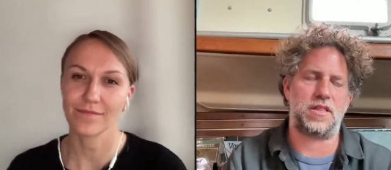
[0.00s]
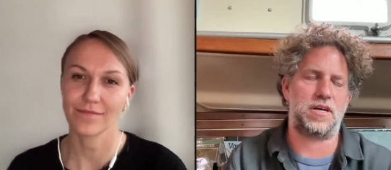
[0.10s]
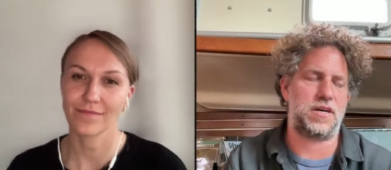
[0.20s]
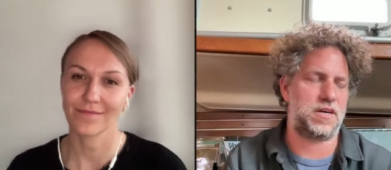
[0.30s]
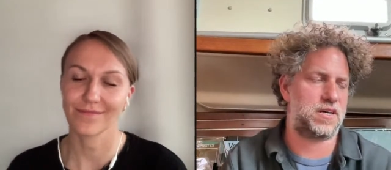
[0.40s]

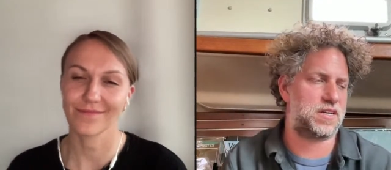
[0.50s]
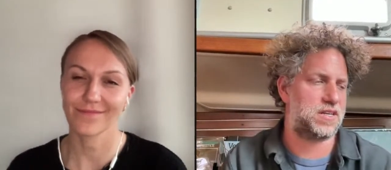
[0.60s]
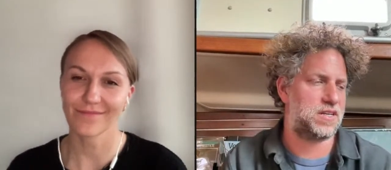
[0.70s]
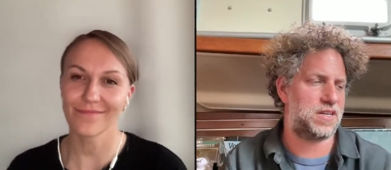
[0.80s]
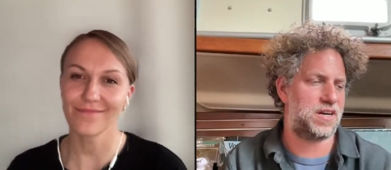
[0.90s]
Speaker 1: the
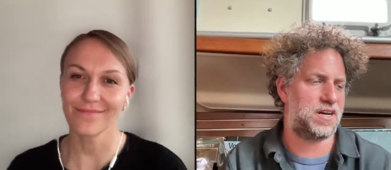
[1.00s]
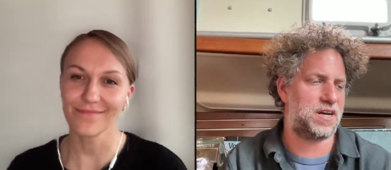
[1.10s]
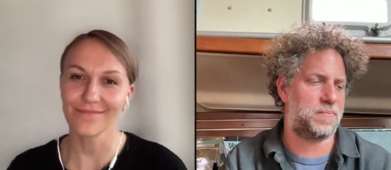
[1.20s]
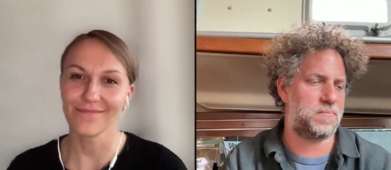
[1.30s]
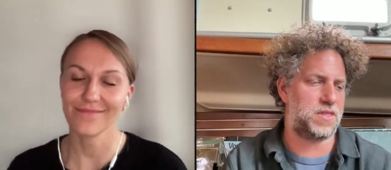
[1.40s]

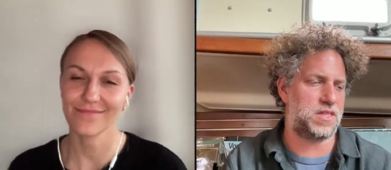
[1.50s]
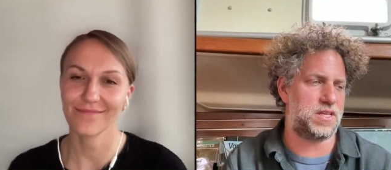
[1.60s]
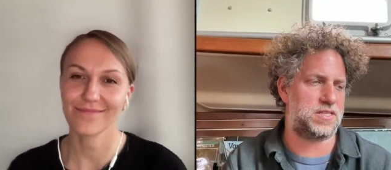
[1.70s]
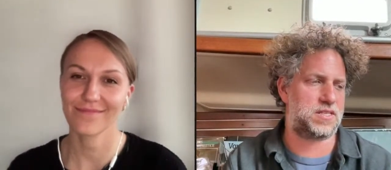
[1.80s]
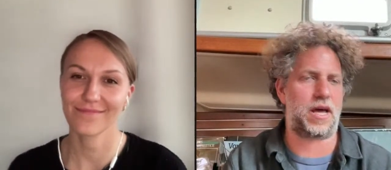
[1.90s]
um,
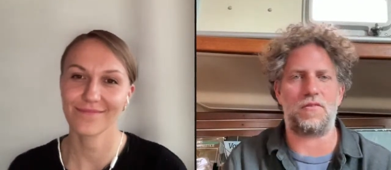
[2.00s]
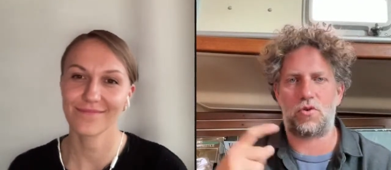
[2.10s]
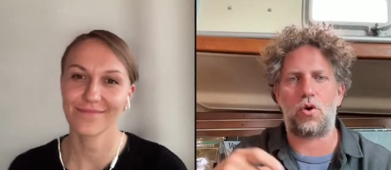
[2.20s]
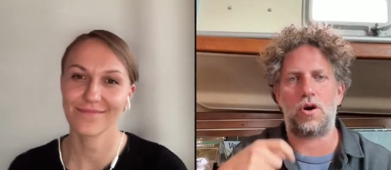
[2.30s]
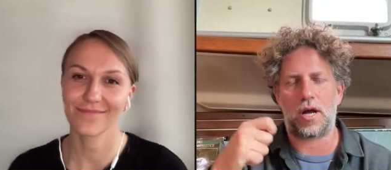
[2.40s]
these kind of
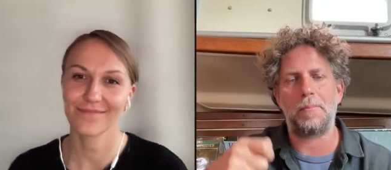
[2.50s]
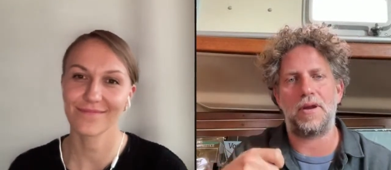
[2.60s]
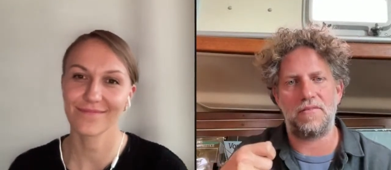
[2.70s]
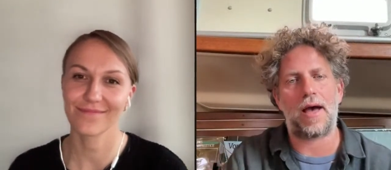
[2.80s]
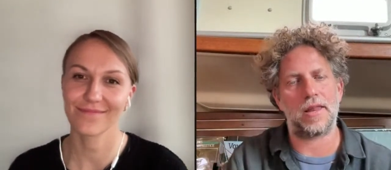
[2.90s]
core
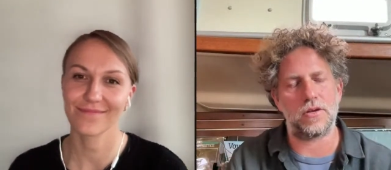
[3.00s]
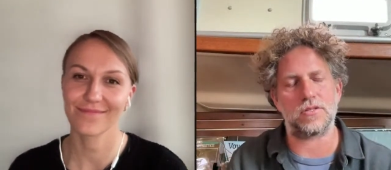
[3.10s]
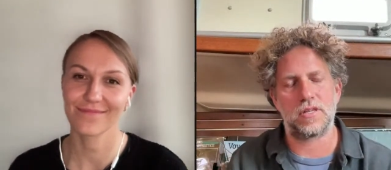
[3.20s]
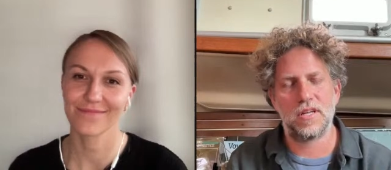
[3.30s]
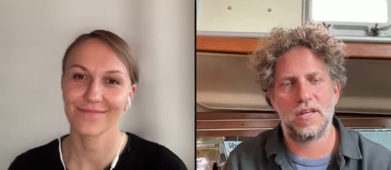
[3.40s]
company
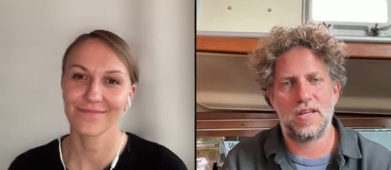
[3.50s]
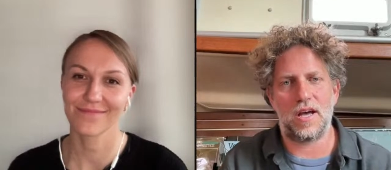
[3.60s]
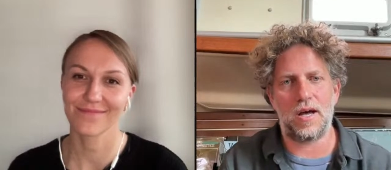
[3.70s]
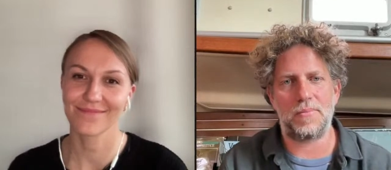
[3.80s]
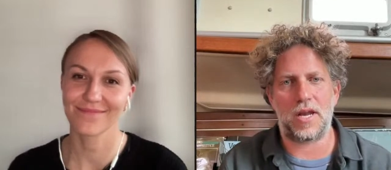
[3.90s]
values
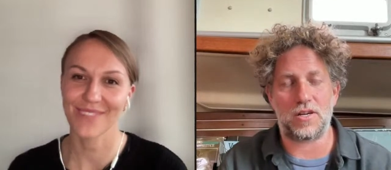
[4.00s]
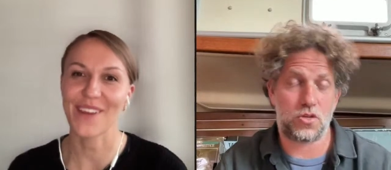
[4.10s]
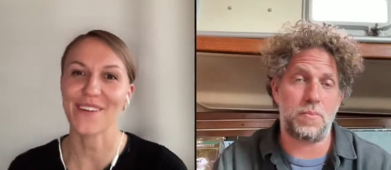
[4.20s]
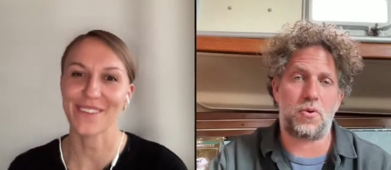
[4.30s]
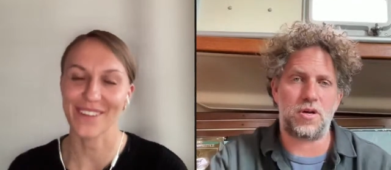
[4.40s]
um, that are
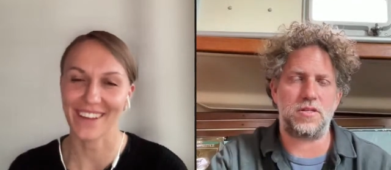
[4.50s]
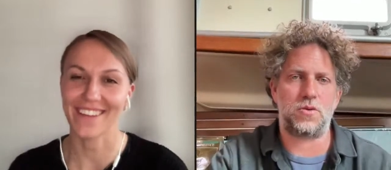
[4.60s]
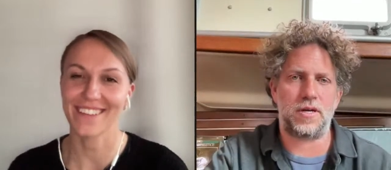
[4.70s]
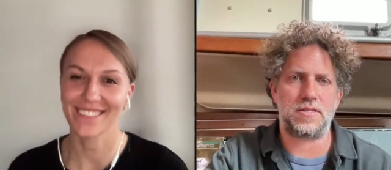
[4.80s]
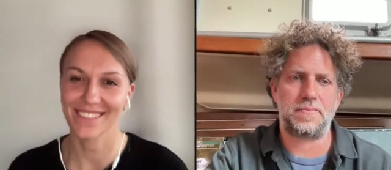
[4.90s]
so important
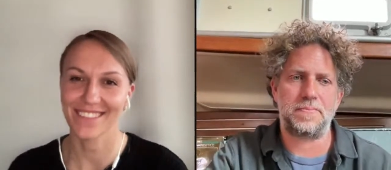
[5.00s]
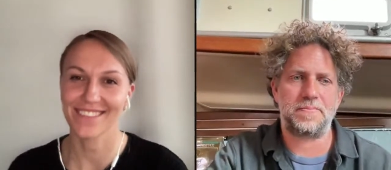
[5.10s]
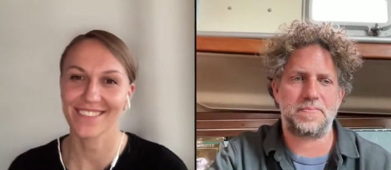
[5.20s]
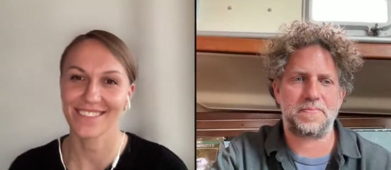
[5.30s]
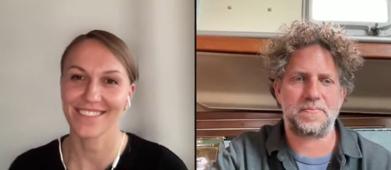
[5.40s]
to us.
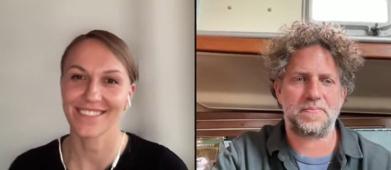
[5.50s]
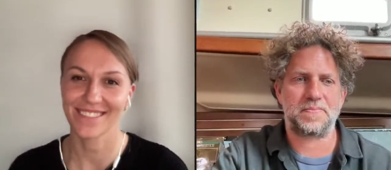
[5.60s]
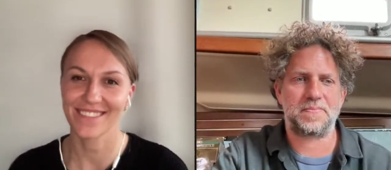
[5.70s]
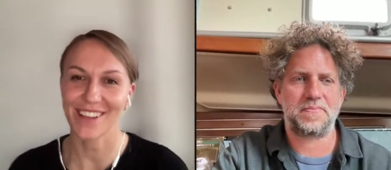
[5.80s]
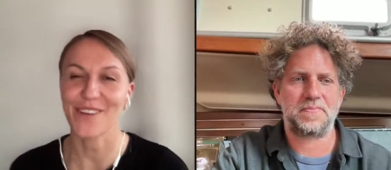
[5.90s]

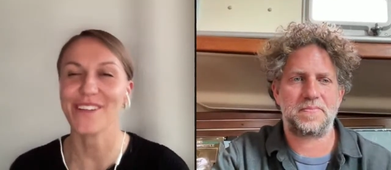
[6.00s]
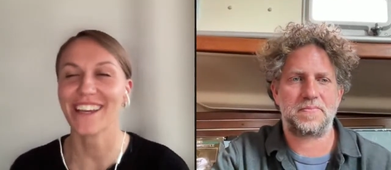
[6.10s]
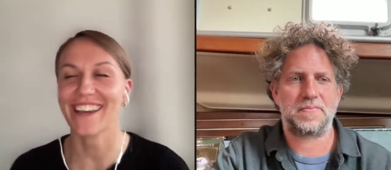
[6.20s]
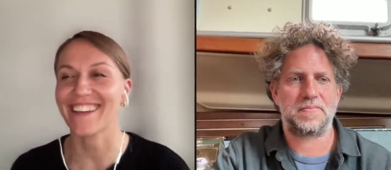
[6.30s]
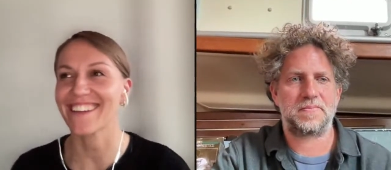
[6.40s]

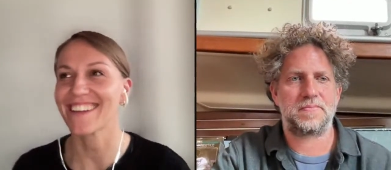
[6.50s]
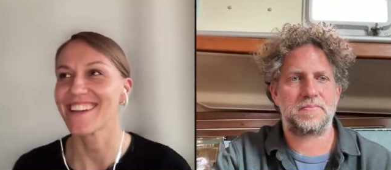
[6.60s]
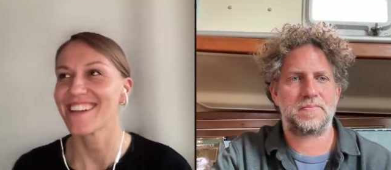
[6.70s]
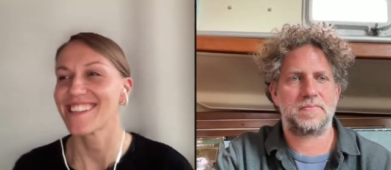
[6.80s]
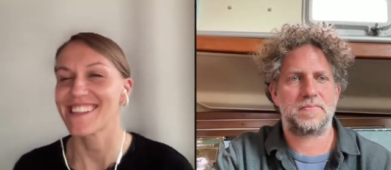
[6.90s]
Speaker 2: Okay.
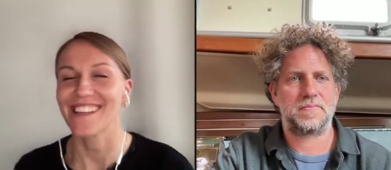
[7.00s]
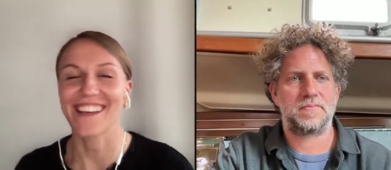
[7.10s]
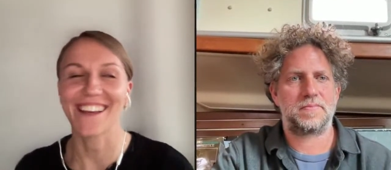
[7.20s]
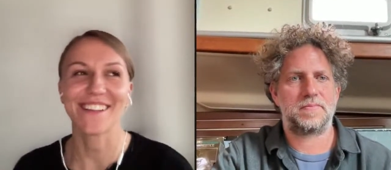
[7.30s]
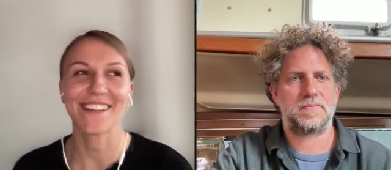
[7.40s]

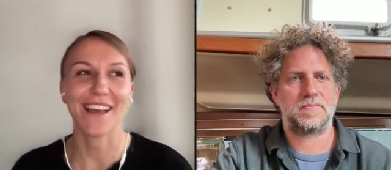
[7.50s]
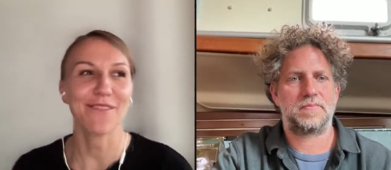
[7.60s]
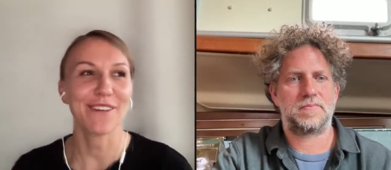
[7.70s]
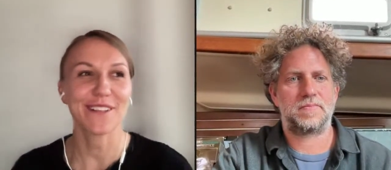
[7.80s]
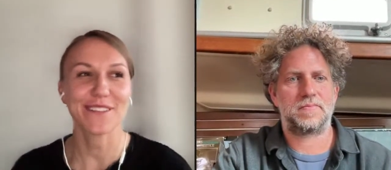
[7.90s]
Uh, I
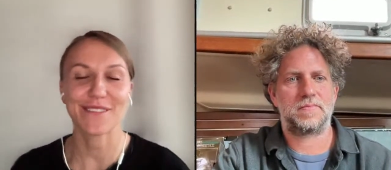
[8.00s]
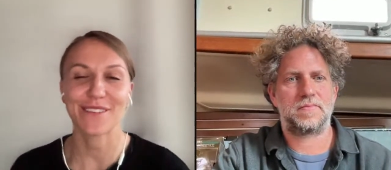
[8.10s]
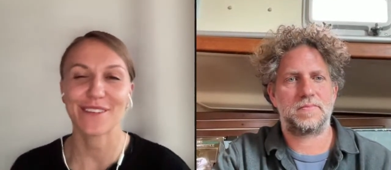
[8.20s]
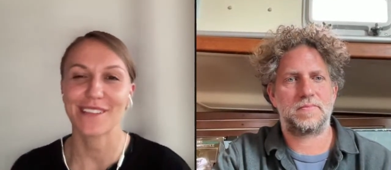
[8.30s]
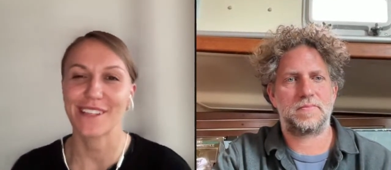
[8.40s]
feel
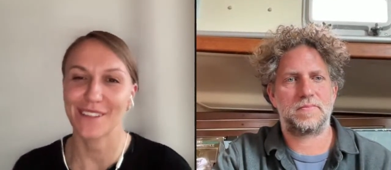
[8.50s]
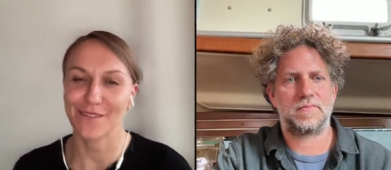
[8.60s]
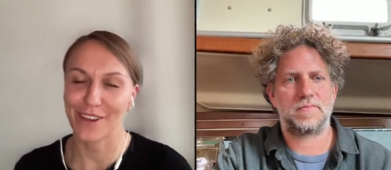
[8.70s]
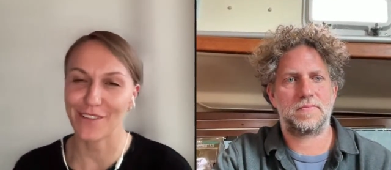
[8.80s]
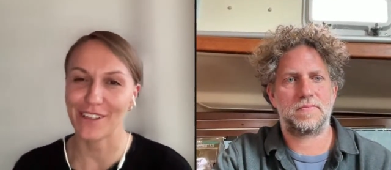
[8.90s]

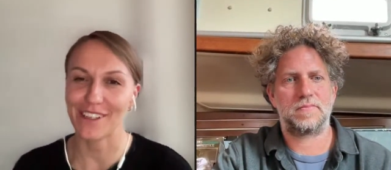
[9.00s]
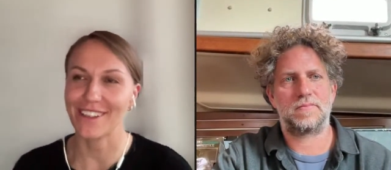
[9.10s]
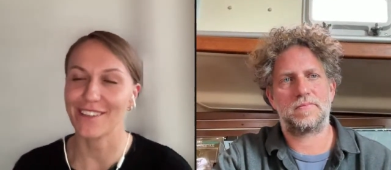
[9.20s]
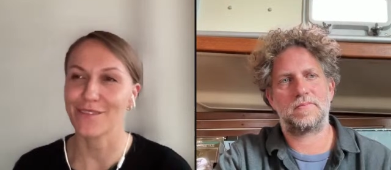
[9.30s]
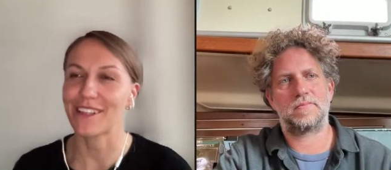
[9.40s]

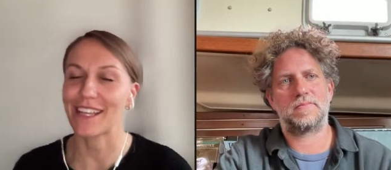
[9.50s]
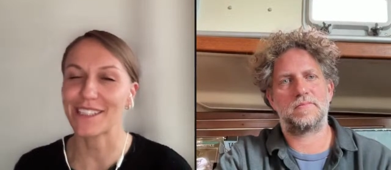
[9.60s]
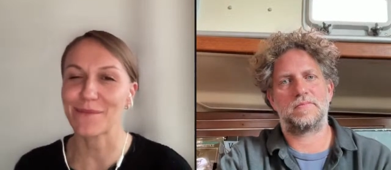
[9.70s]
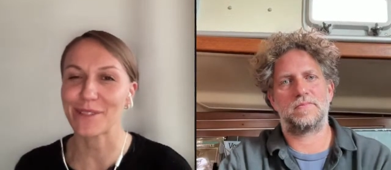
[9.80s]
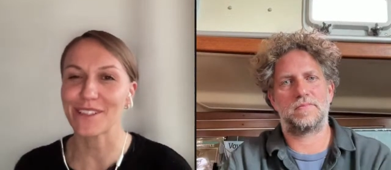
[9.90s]
very
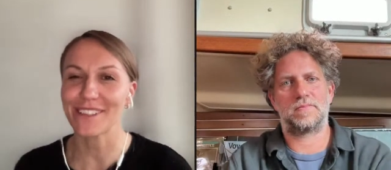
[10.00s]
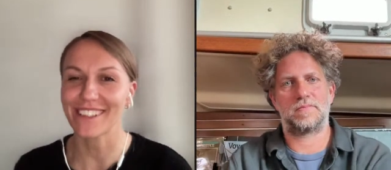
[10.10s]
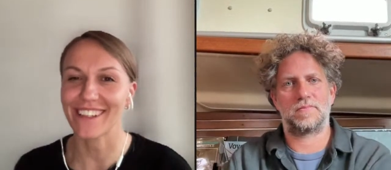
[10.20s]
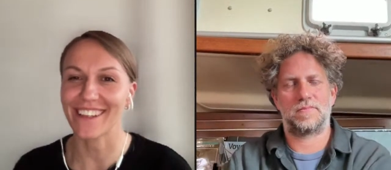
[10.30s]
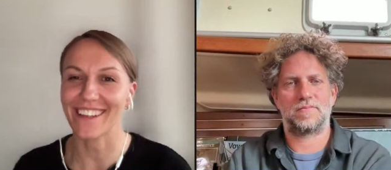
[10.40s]
relatable
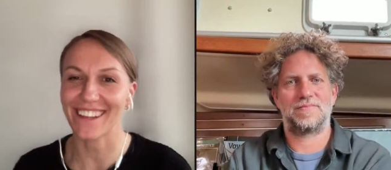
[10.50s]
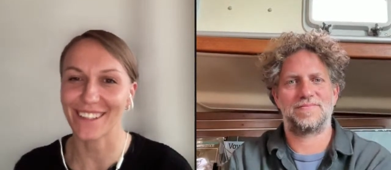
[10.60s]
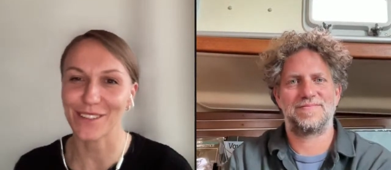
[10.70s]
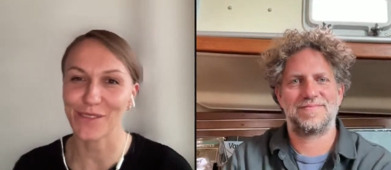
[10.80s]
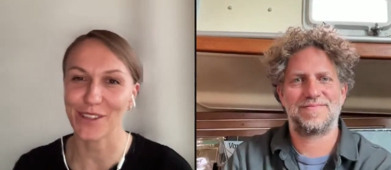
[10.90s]
uh,
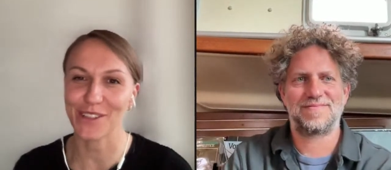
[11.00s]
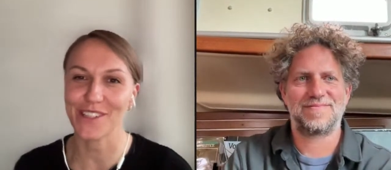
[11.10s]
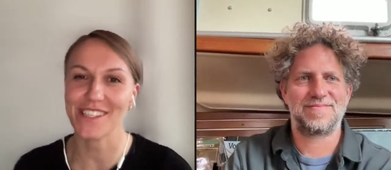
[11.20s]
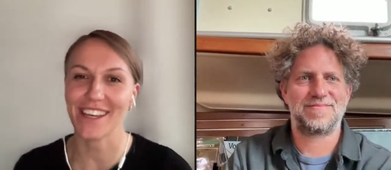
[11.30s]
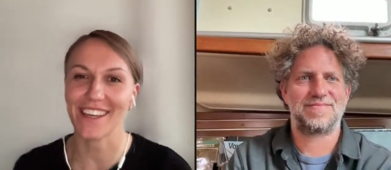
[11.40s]
to what you're
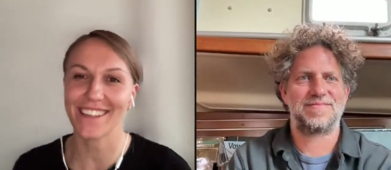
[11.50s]
saying